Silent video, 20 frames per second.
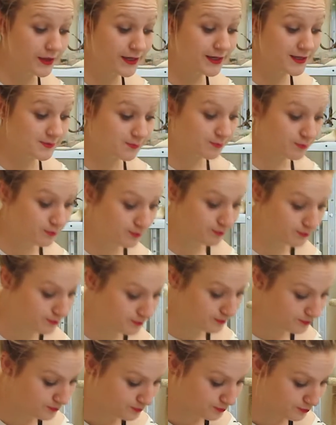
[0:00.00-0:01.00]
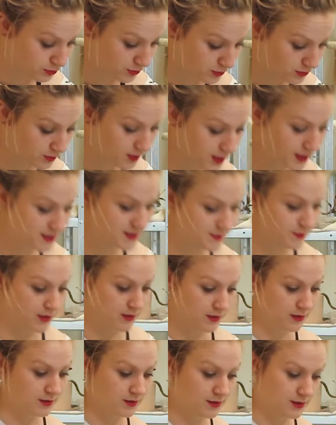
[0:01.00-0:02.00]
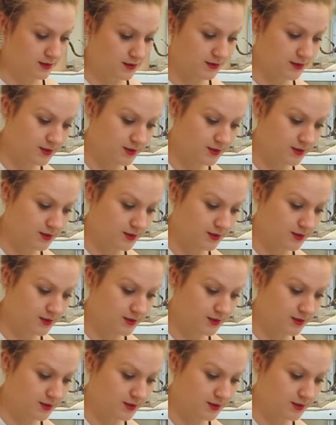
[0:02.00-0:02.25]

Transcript: it is bright pink.